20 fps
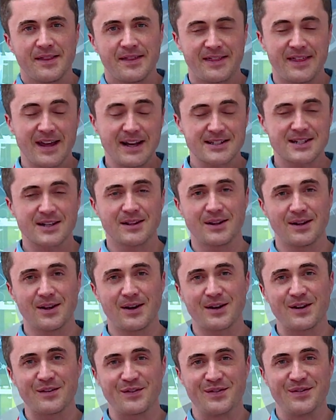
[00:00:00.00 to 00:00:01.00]
that's a
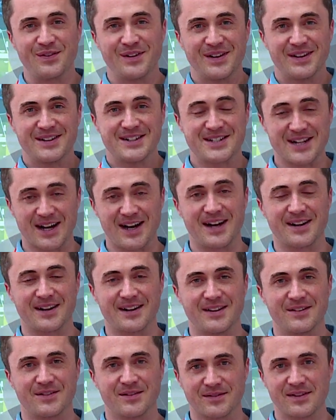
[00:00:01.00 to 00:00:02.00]
lot of
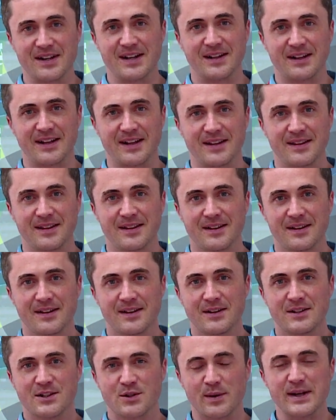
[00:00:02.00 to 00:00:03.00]
data, really.
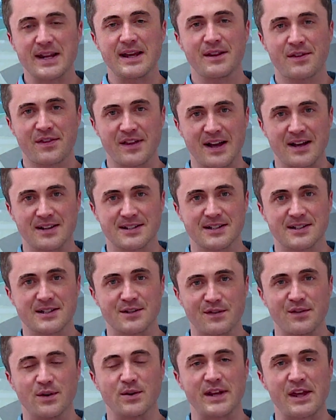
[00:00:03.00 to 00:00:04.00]
20,000
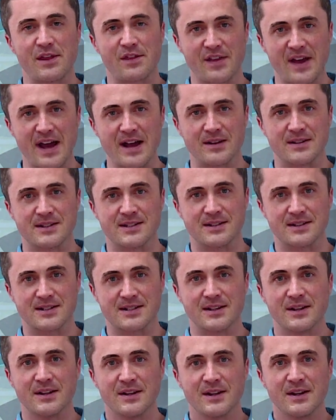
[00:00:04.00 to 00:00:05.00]
to
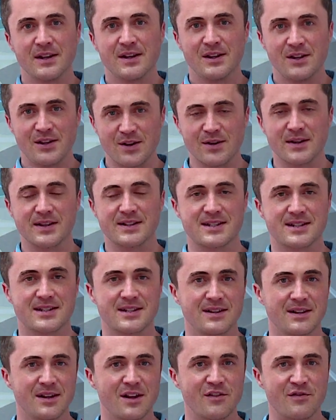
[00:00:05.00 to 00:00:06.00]
40,000
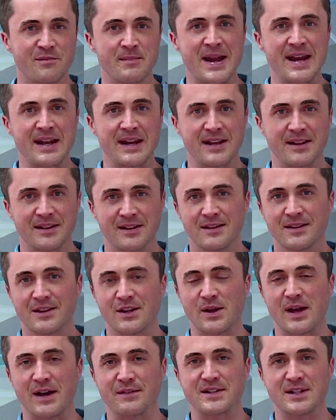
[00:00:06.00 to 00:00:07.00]
units of meaning
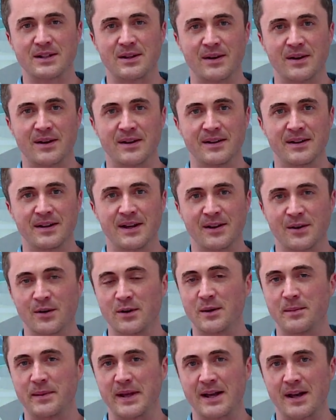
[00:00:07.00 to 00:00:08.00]
that you have to learn in
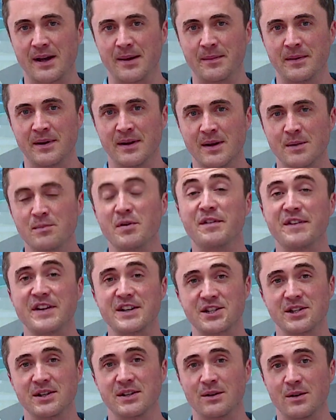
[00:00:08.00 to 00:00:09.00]
order to become
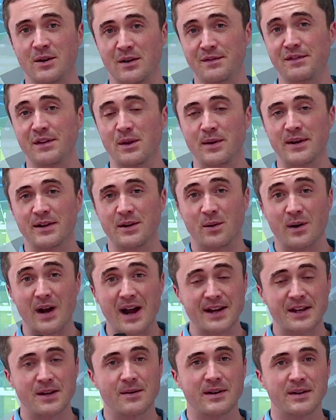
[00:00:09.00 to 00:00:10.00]
proficient or fluent or
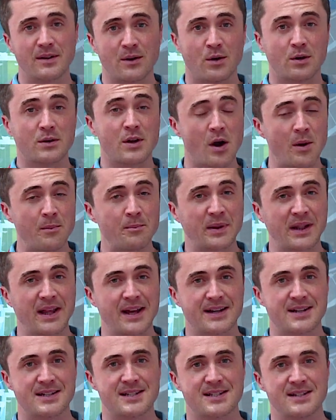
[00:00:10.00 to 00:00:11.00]
accurate or
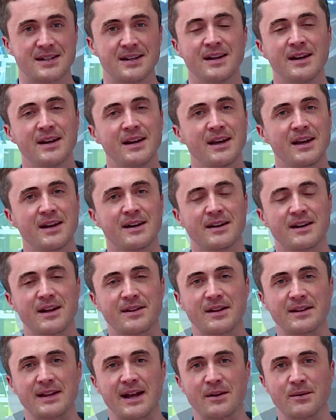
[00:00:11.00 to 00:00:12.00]
complex in
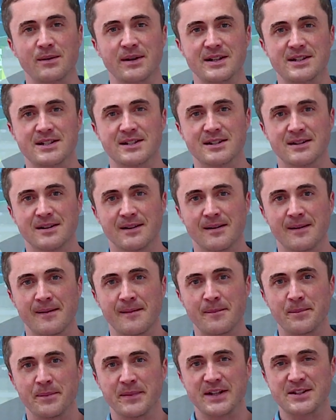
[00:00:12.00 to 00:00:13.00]
another language.
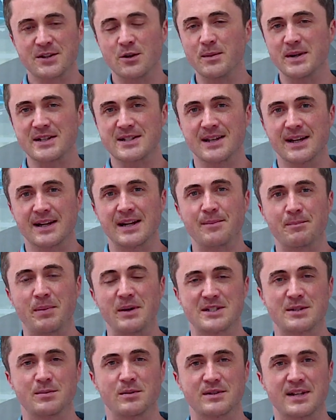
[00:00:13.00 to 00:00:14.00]
It's almost like an
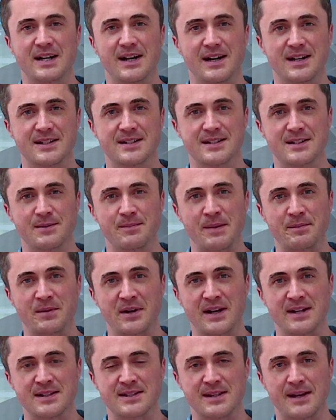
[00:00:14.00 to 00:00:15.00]
impossible task to
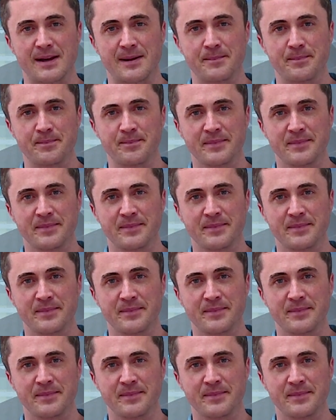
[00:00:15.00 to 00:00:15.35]
memorize that.